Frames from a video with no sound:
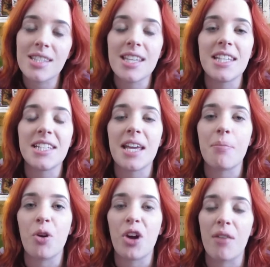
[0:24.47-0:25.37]
This is a
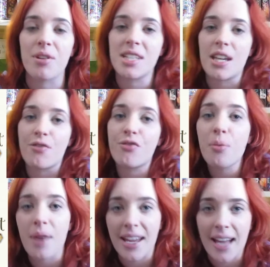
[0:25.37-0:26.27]
book I received
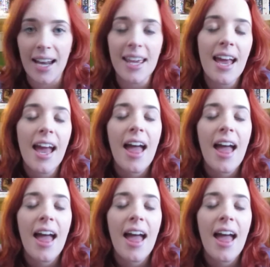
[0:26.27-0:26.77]
from NetGalley